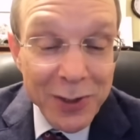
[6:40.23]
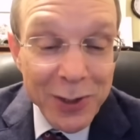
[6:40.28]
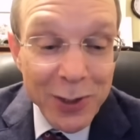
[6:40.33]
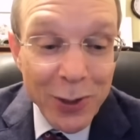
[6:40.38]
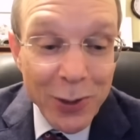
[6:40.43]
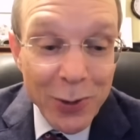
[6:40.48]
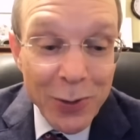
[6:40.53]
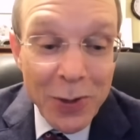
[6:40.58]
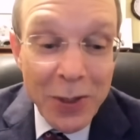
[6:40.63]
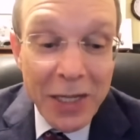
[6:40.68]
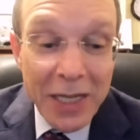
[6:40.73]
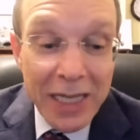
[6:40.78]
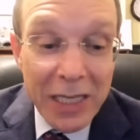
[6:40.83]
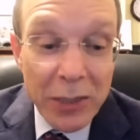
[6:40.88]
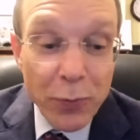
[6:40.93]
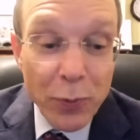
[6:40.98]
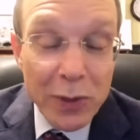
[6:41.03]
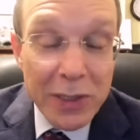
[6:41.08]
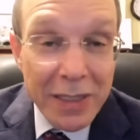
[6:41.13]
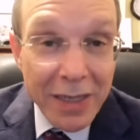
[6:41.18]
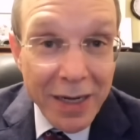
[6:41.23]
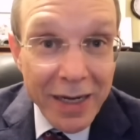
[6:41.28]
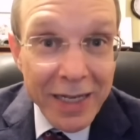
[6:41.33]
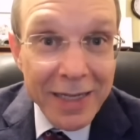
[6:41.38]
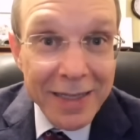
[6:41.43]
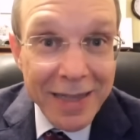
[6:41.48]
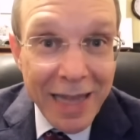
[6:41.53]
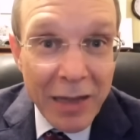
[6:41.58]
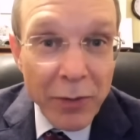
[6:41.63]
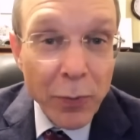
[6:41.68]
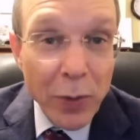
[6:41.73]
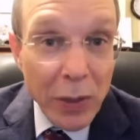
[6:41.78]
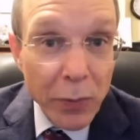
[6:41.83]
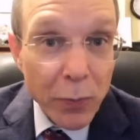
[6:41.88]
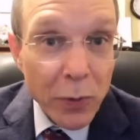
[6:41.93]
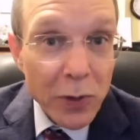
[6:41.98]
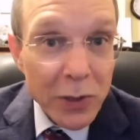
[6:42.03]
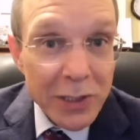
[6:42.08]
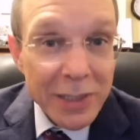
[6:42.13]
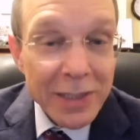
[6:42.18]
So it was clear that
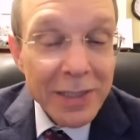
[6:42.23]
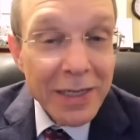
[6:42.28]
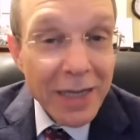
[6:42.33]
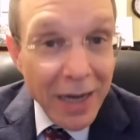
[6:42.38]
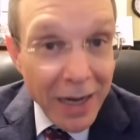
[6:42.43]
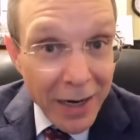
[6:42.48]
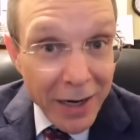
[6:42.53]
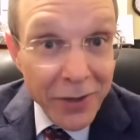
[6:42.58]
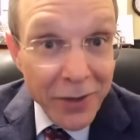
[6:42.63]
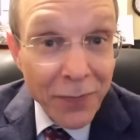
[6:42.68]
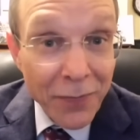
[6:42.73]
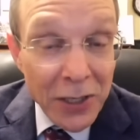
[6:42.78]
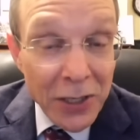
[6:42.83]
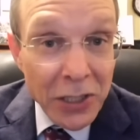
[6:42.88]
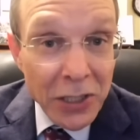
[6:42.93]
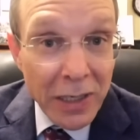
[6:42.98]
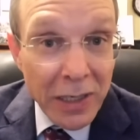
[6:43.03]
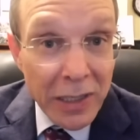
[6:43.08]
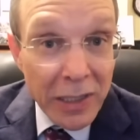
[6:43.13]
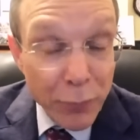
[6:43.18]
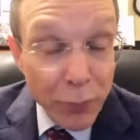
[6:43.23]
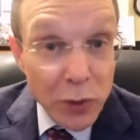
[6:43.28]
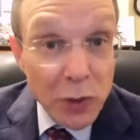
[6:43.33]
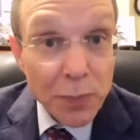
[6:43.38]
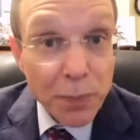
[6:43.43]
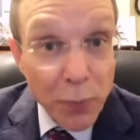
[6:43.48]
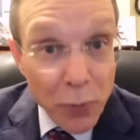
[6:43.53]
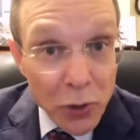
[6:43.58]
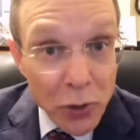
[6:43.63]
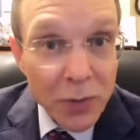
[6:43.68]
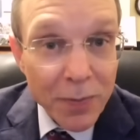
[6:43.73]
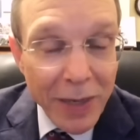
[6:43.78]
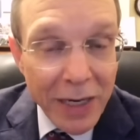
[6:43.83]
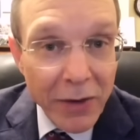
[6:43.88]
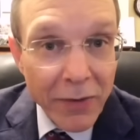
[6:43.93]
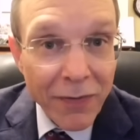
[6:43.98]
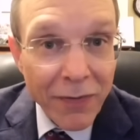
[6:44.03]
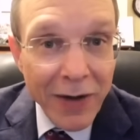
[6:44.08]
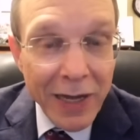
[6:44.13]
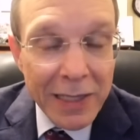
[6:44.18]
one was artificial. It was pushed
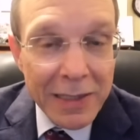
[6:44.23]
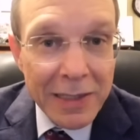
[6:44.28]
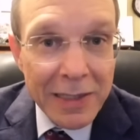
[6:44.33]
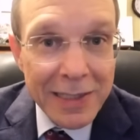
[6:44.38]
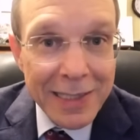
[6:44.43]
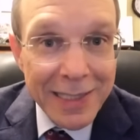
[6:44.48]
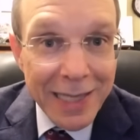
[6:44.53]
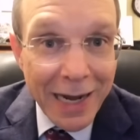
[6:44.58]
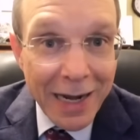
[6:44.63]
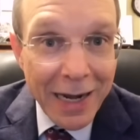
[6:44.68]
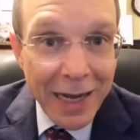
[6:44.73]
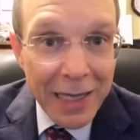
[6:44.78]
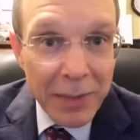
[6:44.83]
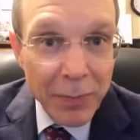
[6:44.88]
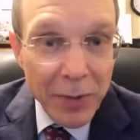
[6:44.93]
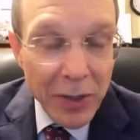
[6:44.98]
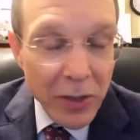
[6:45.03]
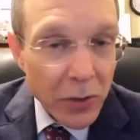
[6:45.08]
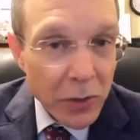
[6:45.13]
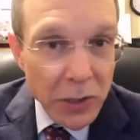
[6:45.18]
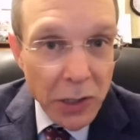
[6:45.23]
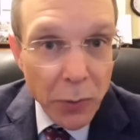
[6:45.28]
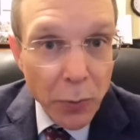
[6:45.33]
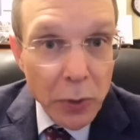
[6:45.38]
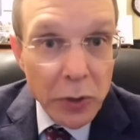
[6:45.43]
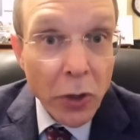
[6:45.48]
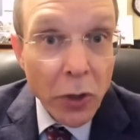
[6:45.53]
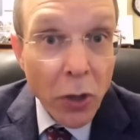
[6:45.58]
by reflecting sunlight because it was